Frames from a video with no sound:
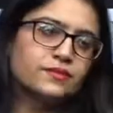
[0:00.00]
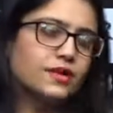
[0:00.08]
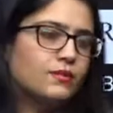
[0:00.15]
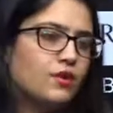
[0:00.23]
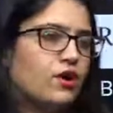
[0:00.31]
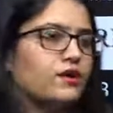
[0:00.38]

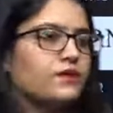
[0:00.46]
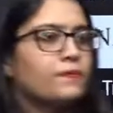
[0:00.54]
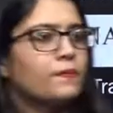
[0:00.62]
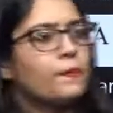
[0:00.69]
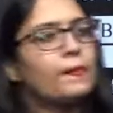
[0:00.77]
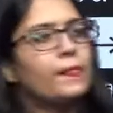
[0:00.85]
Come on.
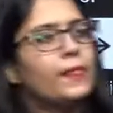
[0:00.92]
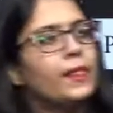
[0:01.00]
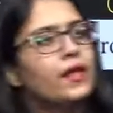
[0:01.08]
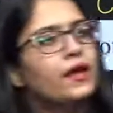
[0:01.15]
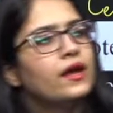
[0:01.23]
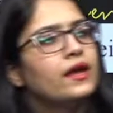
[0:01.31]

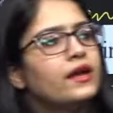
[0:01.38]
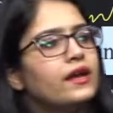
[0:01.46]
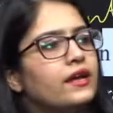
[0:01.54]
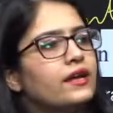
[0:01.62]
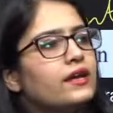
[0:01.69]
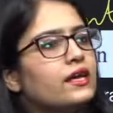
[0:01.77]

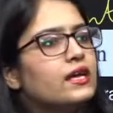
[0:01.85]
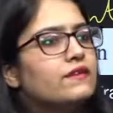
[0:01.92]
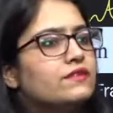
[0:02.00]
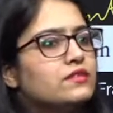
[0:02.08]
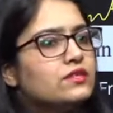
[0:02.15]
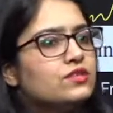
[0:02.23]

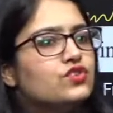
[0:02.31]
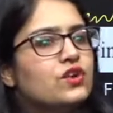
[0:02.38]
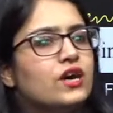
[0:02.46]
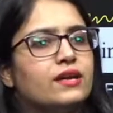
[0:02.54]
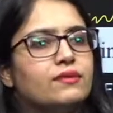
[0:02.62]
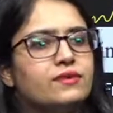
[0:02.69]
Give it a
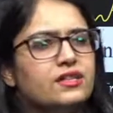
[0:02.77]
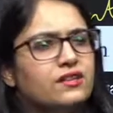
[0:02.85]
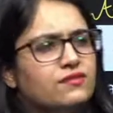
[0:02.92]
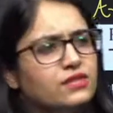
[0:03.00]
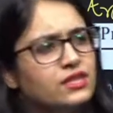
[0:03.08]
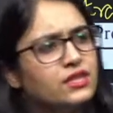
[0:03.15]
try, my
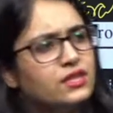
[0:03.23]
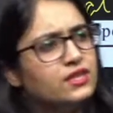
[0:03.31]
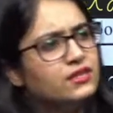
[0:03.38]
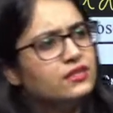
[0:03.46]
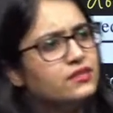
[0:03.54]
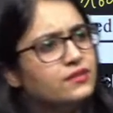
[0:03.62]
lovely
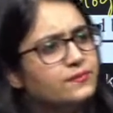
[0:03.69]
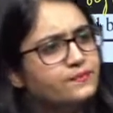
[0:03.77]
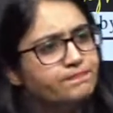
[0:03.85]
kids.